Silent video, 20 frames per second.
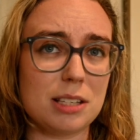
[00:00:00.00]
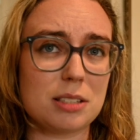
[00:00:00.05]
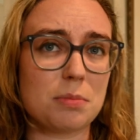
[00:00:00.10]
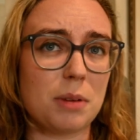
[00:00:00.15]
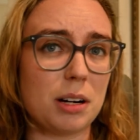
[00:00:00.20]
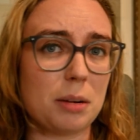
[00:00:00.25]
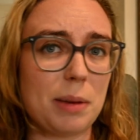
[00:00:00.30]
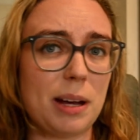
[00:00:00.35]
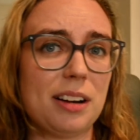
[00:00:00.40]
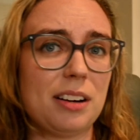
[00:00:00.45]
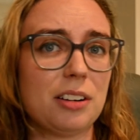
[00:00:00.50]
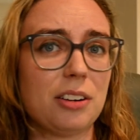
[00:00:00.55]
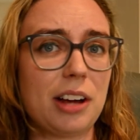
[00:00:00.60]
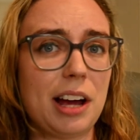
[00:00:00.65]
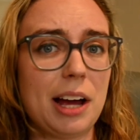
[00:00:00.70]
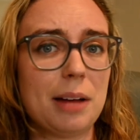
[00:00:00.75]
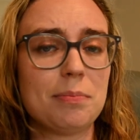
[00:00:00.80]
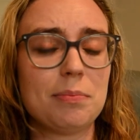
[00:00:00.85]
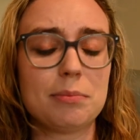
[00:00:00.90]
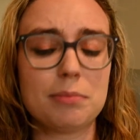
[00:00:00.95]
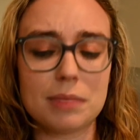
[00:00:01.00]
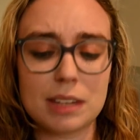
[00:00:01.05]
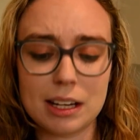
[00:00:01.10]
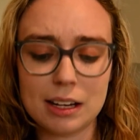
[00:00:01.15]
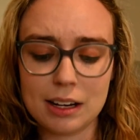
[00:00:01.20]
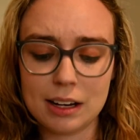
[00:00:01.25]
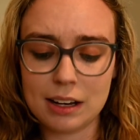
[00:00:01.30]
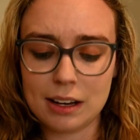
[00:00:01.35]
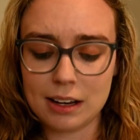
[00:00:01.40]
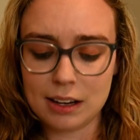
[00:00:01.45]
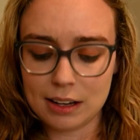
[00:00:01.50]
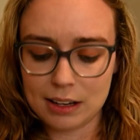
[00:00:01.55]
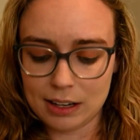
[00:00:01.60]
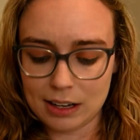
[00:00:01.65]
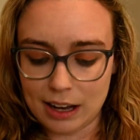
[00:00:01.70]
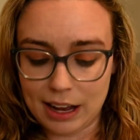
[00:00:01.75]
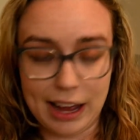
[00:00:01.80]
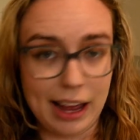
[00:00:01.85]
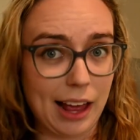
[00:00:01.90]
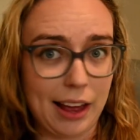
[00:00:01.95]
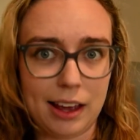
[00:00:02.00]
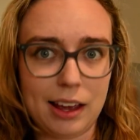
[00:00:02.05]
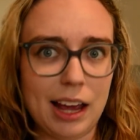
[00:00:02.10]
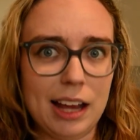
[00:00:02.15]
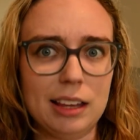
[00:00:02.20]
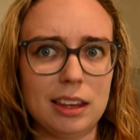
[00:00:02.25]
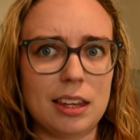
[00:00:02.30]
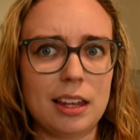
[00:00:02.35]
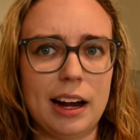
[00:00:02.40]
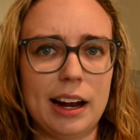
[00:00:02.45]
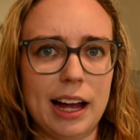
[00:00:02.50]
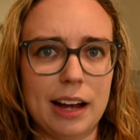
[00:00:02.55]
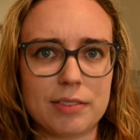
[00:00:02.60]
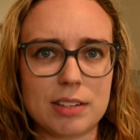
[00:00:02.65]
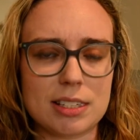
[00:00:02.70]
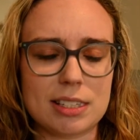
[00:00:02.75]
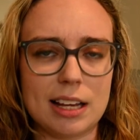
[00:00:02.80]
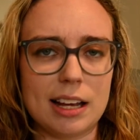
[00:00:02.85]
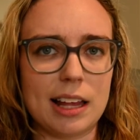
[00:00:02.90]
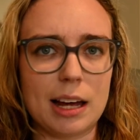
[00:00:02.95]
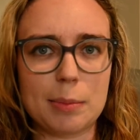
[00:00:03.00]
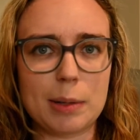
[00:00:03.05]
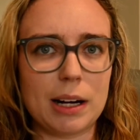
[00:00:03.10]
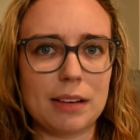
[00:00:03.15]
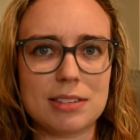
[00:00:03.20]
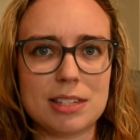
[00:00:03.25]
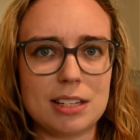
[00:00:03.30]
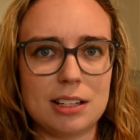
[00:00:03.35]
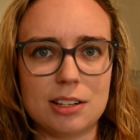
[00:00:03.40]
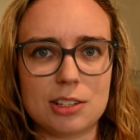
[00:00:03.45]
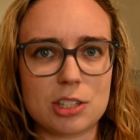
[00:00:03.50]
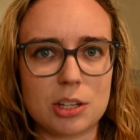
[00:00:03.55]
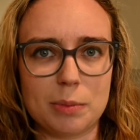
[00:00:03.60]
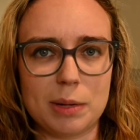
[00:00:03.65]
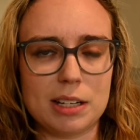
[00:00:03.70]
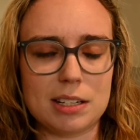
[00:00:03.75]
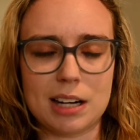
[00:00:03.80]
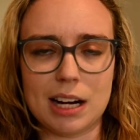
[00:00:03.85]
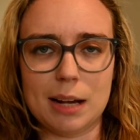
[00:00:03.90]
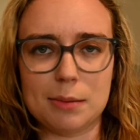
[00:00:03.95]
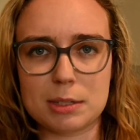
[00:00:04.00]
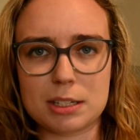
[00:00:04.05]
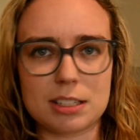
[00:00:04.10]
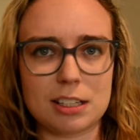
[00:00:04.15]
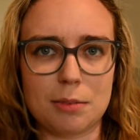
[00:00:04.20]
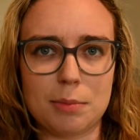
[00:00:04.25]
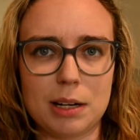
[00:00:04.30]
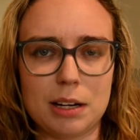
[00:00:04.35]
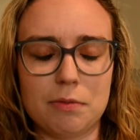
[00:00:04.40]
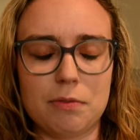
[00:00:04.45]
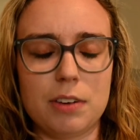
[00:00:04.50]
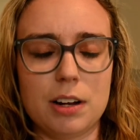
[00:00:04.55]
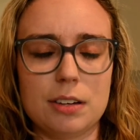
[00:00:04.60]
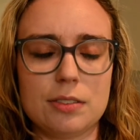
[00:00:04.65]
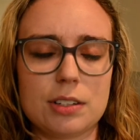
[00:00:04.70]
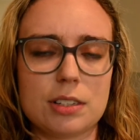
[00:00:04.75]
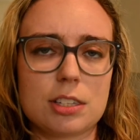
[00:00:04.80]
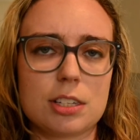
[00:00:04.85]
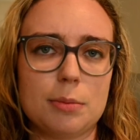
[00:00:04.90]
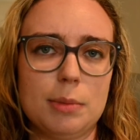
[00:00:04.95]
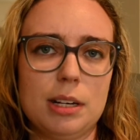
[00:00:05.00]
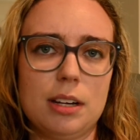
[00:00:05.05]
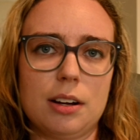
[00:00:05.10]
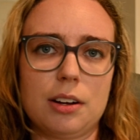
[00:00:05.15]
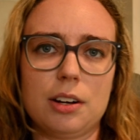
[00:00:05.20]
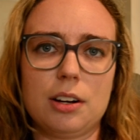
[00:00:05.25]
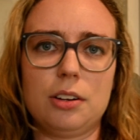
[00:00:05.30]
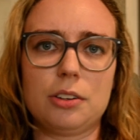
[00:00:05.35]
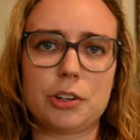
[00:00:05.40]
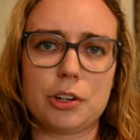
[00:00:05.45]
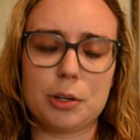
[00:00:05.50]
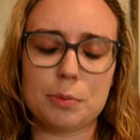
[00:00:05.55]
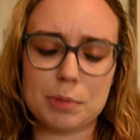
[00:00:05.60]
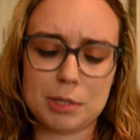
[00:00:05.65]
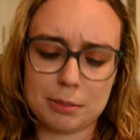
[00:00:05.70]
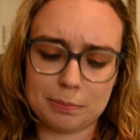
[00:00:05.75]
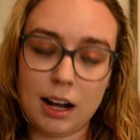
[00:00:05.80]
smart about it, okay? I hate that I have to say that, but I've seen it so many times because I've been involved in so many young adult groups.